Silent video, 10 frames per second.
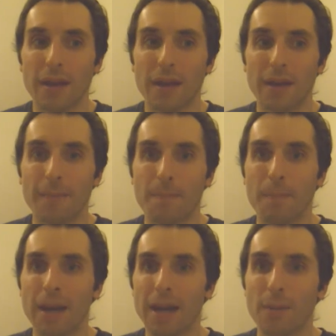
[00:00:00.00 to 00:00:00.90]

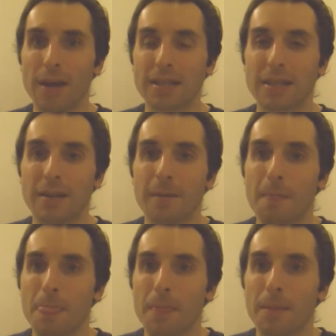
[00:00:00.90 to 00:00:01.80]
But anyways, if
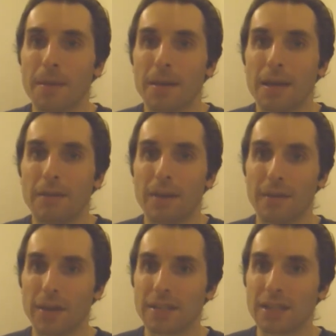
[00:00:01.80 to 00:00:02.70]
you
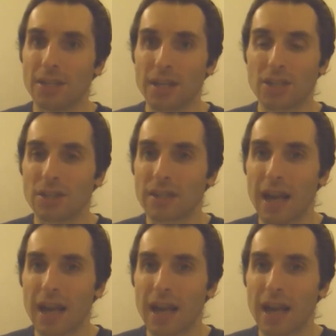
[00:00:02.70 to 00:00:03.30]
have any suggestions,